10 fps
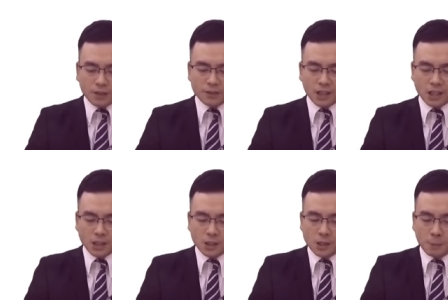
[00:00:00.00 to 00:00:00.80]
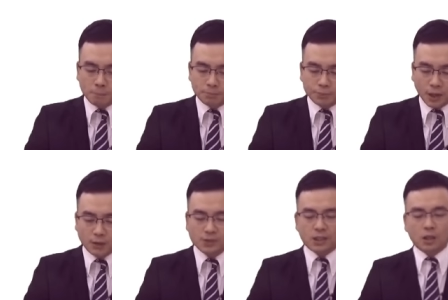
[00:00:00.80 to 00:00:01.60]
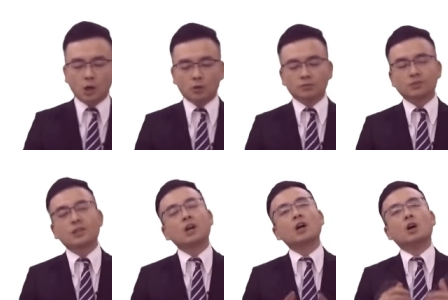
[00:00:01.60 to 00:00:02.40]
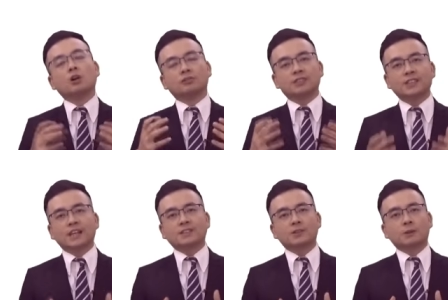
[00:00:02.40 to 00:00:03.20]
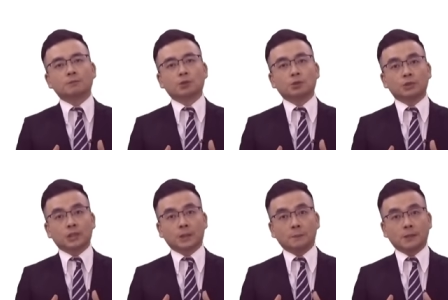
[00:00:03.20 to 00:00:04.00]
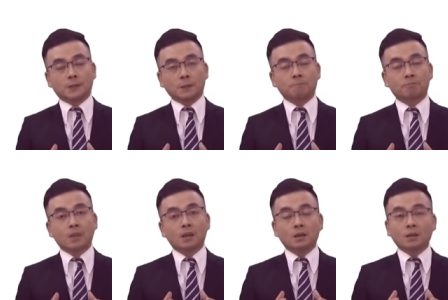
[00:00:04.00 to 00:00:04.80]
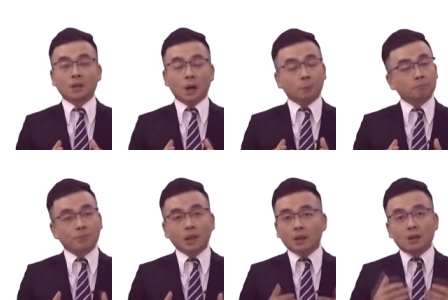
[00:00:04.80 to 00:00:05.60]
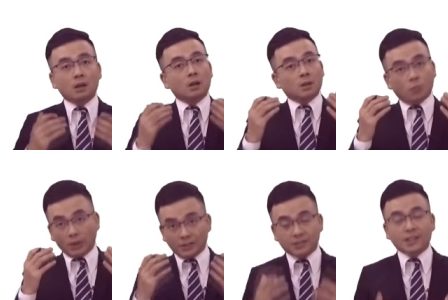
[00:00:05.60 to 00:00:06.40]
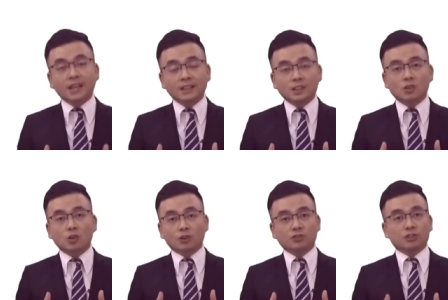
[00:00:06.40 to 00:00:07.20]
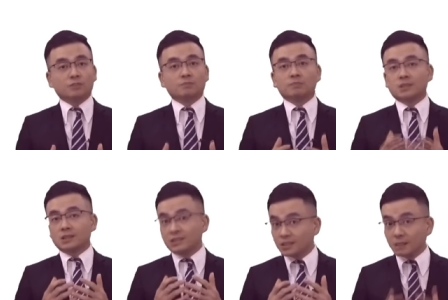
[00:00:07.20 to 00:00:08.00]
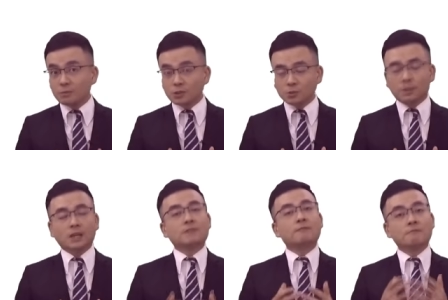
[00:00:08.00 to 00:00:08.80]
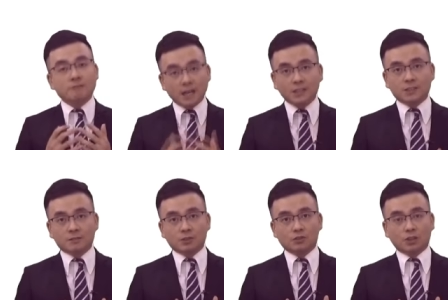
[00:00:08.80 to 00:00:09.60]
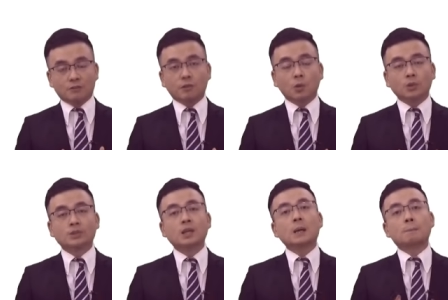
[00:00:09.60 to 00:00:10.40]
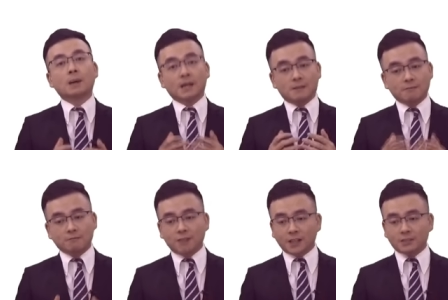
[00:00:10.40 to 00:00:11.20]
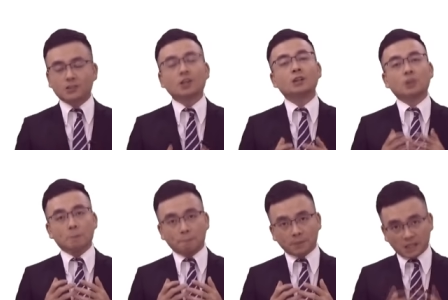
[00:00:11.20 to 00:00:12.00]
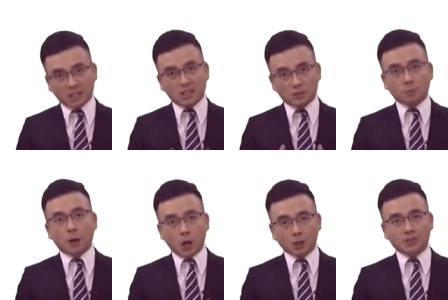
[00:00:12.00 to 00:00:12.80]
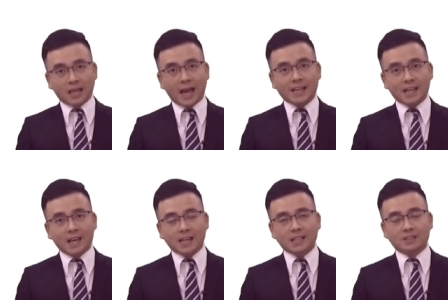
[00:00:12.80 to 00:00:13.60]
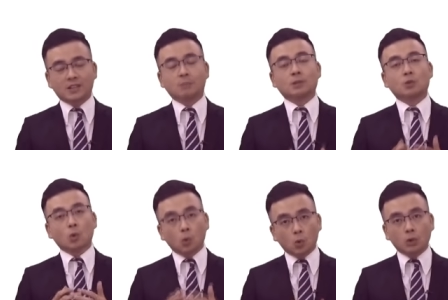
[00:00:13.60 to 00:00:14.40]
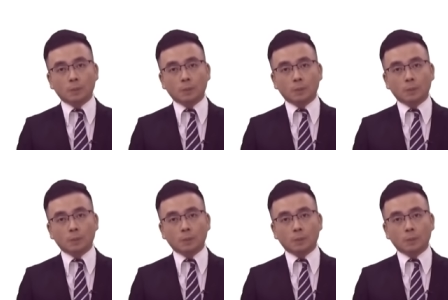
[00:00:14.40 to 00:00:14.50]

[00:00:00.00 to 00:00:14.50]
the pros and cons of setting up the audit committee. Now, when seeing this question, seems to me relatively straightforward, but in fact, the key to pass the AAA exam is all